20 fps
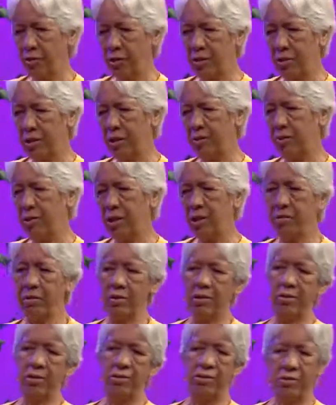which I'm not
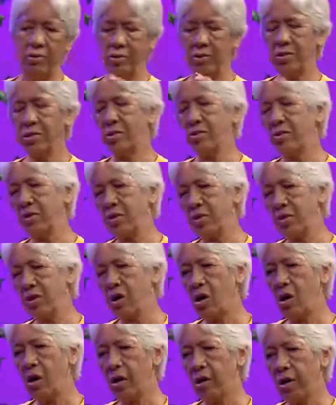even sure what to
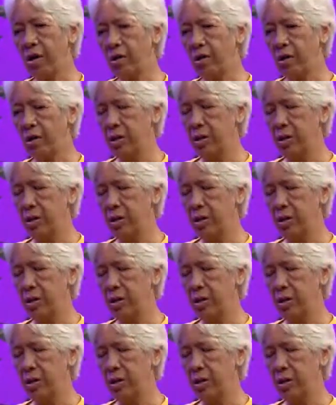call it,